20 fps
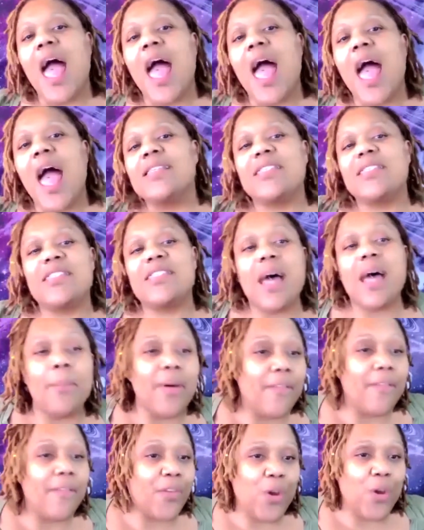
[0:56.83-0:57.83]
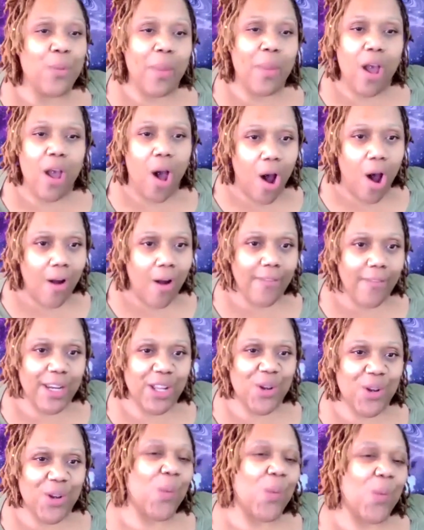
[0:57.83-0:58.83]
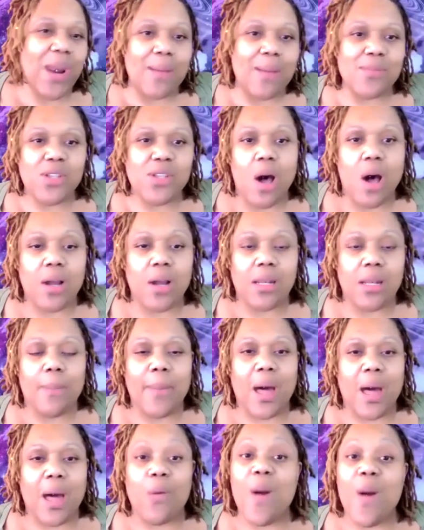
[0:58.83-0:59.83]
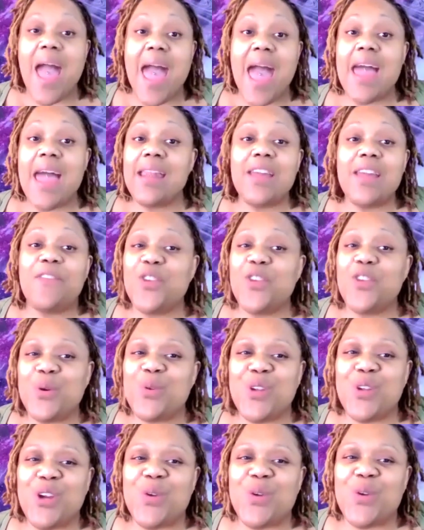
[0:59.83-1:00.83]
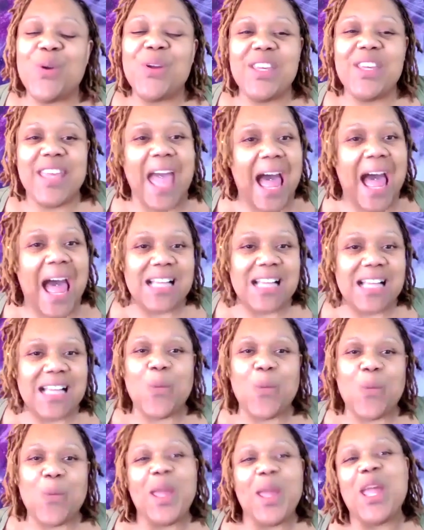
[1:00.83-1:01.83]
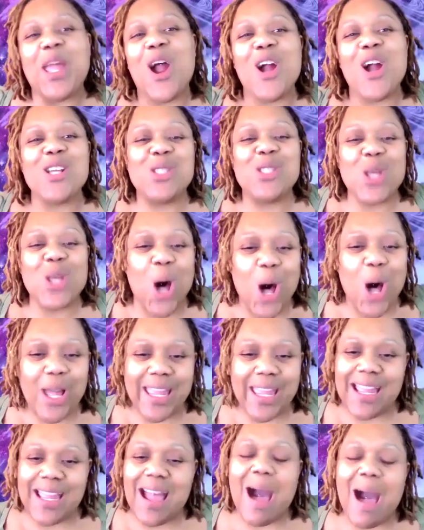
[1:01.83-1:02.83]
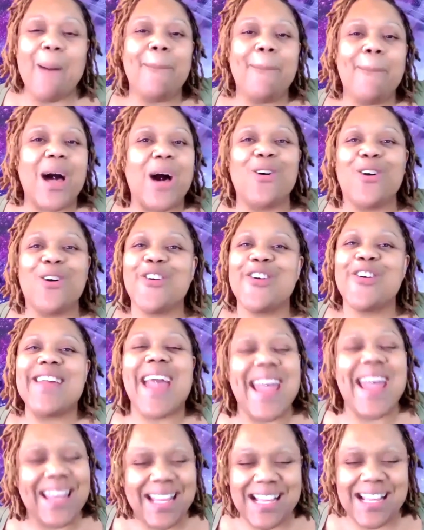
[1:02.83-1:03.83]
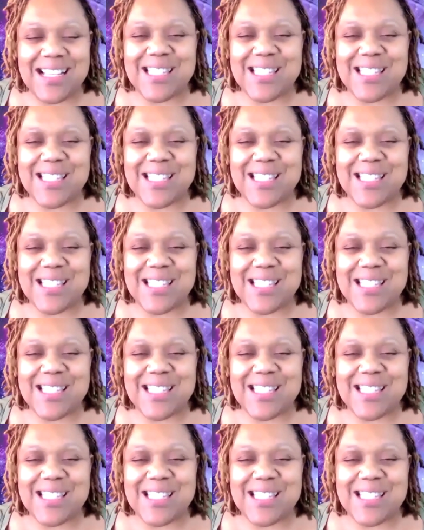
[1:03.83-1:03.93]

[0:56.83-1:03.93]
Some of you may already know what I'm talking about, and if you do, yes, we are talking about creating